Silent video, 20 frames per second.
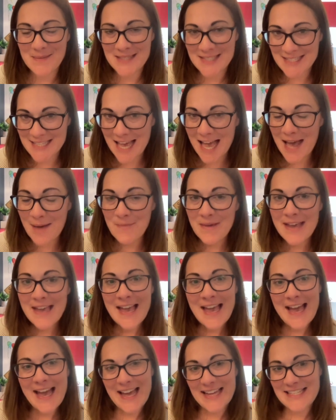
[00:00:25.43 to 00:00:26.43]
Sam
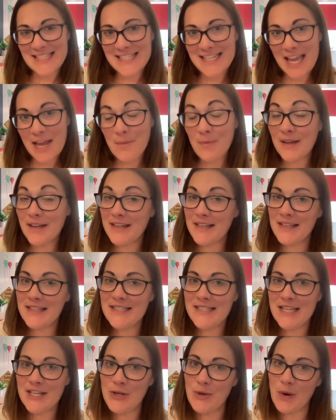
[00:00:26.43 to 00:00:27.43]
and today we're going to
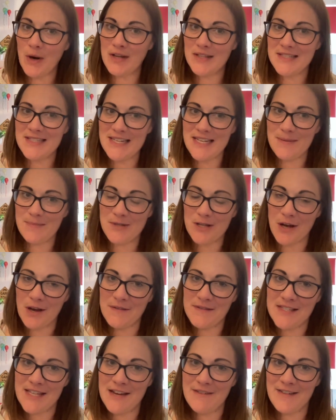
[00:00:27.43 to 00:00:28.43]
continue our deep dive
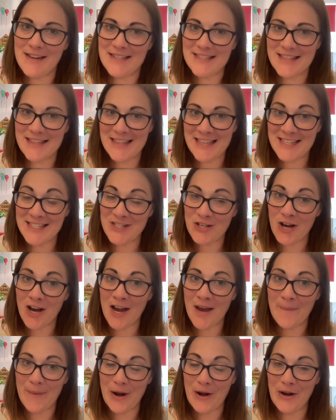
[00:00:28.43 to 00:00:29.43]
series, this
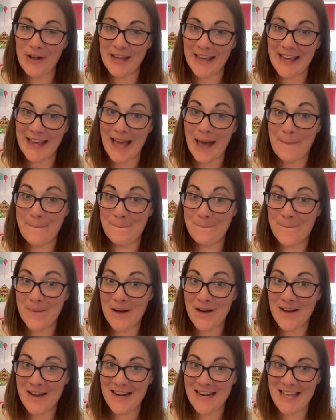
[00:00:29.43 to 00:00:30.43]
time looking at
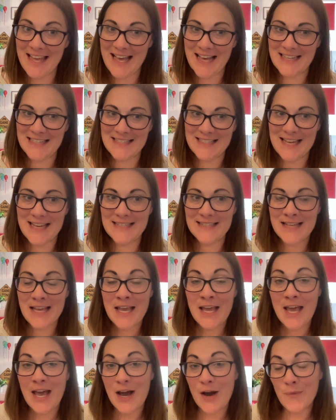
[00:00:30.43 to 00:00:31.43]
Burnley assets
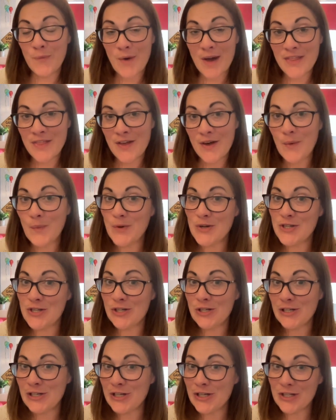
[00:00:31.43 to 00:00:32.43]
and whether we should
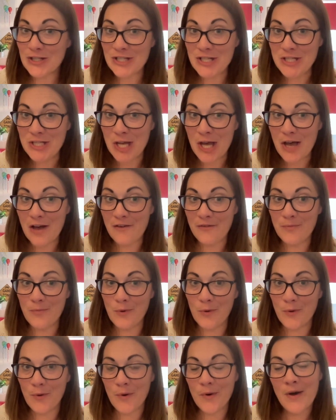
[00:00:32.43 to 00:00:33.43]
look to turf
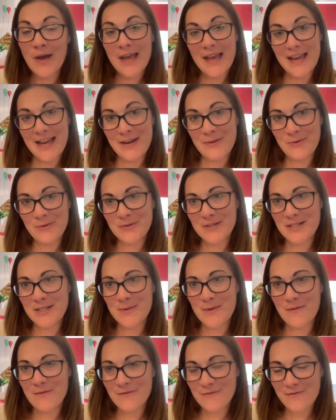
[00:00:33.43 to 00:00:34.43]
more in order to
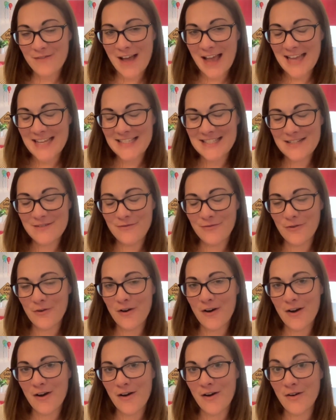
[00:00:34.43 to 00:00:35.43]
invest for
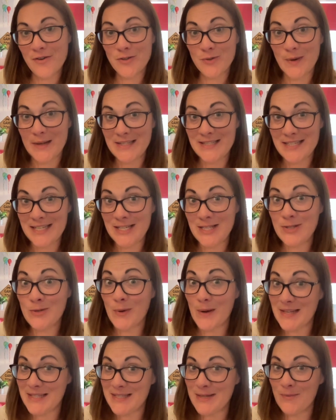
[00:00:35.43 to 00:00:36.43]
our
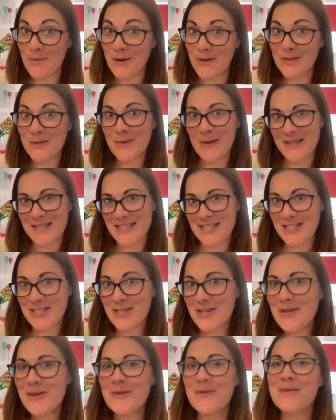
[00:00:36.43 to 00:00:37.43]

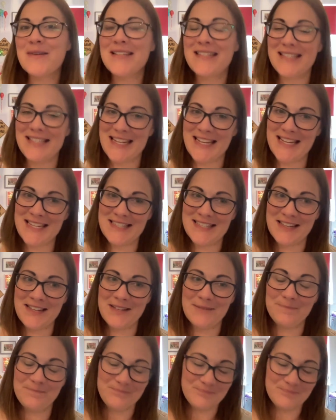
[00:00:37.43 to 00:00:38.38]
2021-22 season.